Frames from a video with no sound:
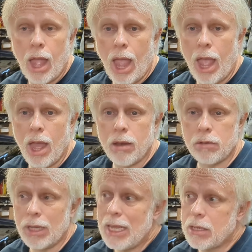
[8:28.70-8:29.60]

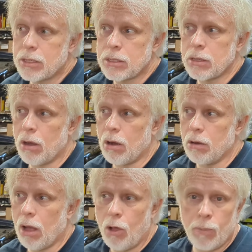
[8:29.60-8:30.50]
And leaks
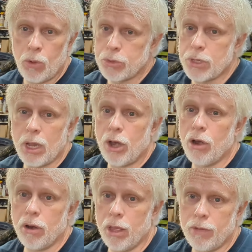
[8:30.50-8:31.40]
are almost
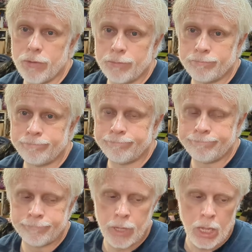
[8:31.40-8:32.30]
unheard of
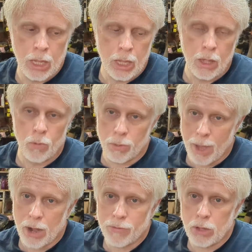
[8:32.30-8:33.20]
with
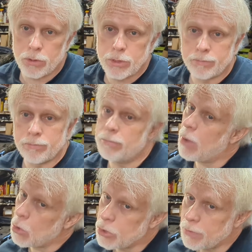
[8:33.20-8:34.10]
manifolds
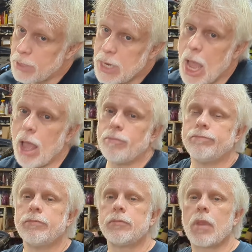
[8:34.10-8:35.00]
most of the time.
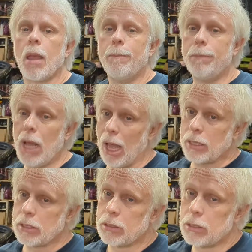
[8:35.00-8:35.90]

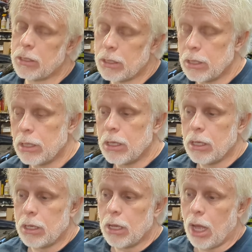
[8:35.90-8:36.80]
But
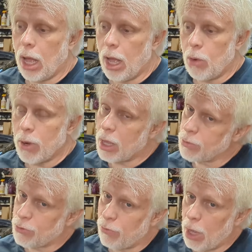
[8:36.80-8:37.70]
when it
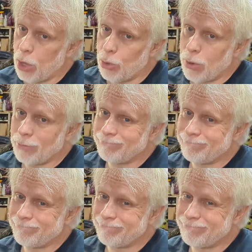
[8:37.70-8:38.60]
comes to flow,
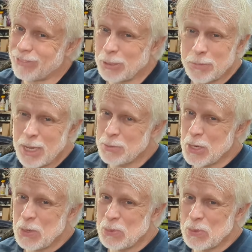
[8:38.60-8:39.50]
sometimes
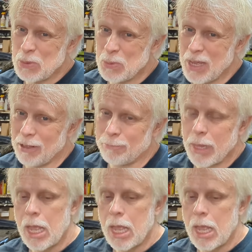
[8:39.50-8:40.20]
they don't do as well.